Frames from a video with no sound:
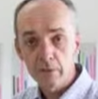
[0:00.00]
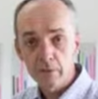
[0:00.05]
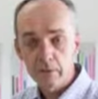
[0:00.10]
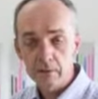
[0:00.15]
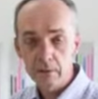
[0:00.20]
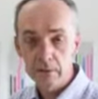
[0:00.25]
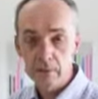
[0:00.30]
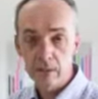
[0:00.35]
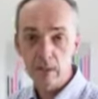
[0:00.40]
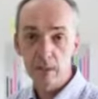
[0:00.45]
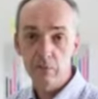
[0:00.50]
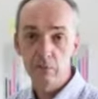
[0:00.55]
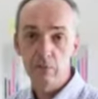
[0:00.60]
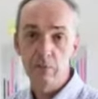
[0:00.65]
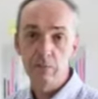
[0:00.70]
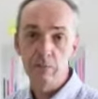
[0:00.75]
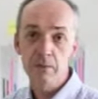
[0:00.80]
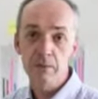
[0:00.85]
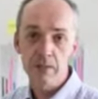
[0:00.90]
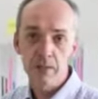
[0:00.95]
Did it come
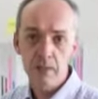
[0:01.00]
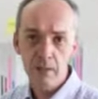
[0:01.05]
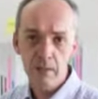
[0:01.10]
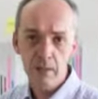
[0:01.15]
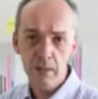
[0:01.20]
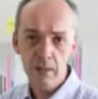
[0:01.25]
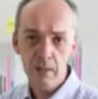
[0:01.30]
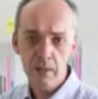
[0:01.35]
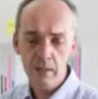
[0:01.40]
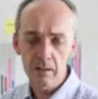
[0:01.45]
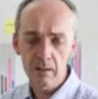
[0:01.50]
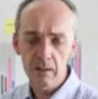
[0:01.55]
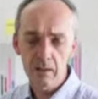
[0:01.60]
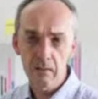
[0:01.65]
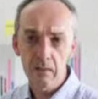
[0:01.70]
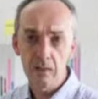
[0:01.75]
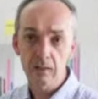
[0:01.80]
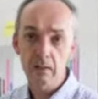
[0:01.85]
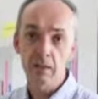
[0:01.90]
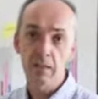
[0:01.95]
from sunlight?
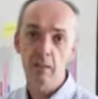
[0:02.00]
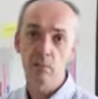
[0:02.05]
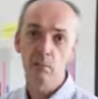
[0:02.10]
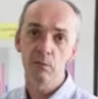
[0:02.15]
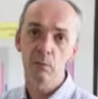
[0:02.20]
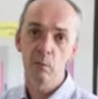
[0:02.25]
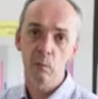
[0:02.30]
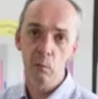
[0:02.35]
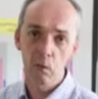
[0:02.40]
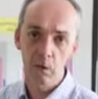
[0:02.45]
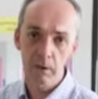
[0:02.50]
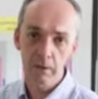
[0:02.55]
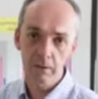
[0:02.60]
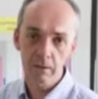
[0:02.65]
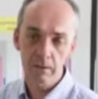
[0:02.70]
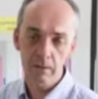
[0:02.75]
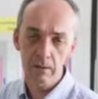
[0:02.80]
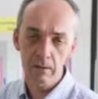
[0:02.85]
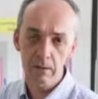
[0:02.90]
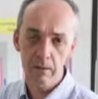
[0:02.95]
Did it come from
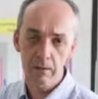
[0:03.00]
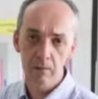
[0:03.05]
water?